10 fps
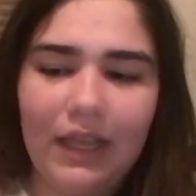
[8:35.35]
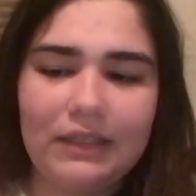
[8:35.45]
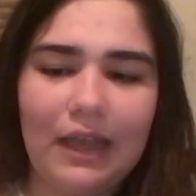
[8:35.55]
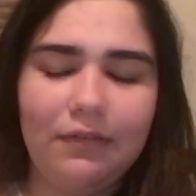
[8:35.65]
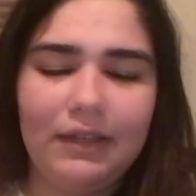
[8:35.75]
It
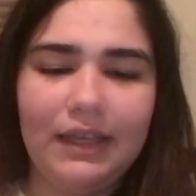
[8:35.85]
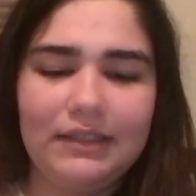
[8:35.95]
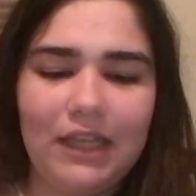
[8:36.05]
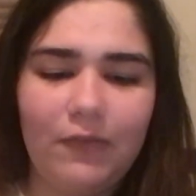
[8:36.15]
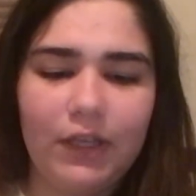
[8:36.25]
definitely is
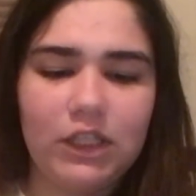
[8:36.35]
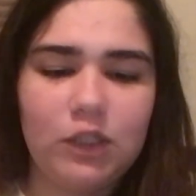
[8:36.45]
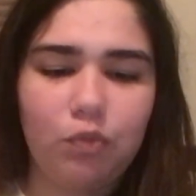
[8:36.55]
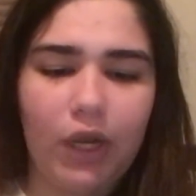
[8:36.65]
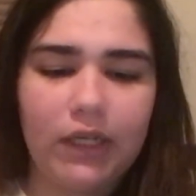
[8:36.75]
giving
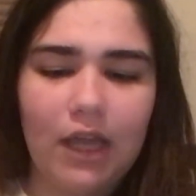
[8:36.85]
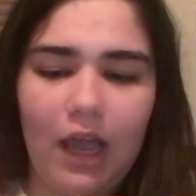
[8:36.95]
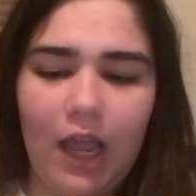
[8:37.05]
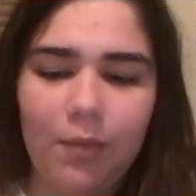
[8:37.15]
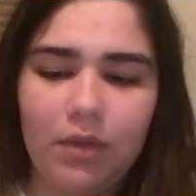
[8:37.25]

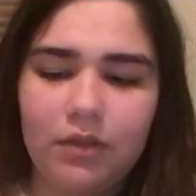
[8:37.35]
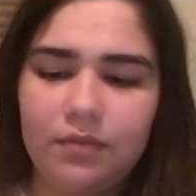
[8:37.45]
springtime.